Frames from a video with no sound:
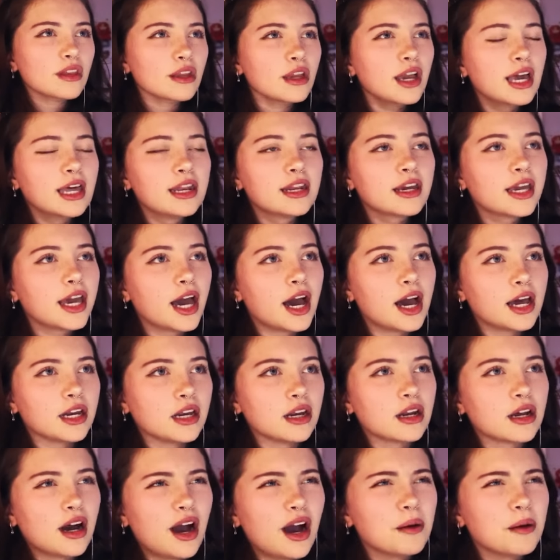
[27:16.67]
And again,
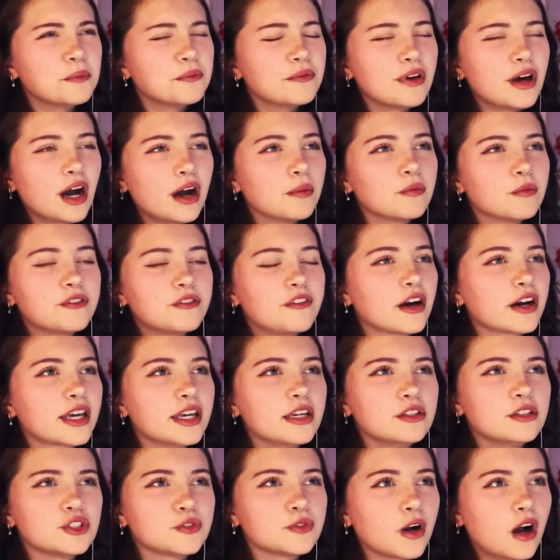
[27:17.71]
I'm
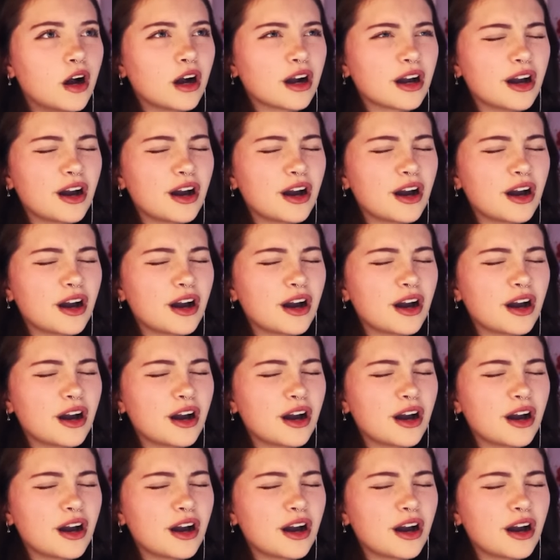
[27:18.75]
fucking drunk.